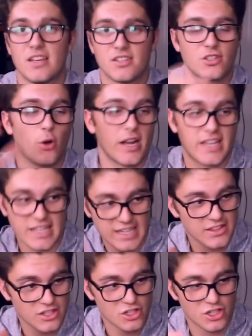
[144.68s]
so I can
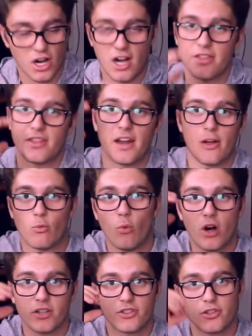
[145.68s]
get the shot that I
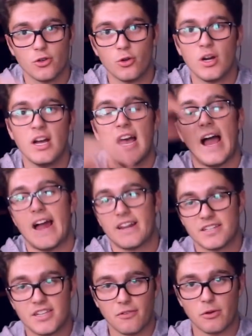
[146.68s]
want to at
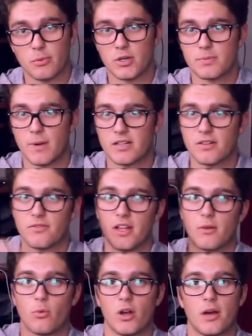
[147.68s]
a different perspective
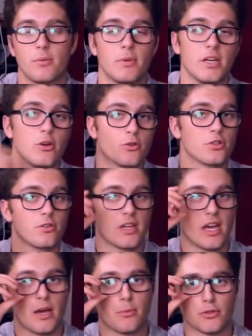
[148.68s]
than what I'd be
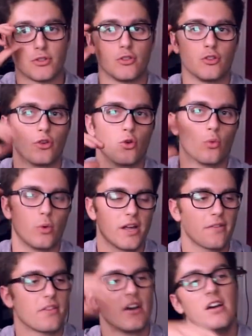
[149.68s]
usually able to do
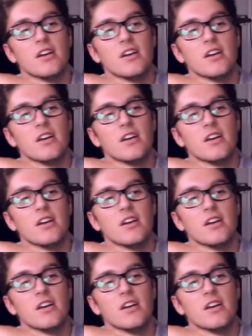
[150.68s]
with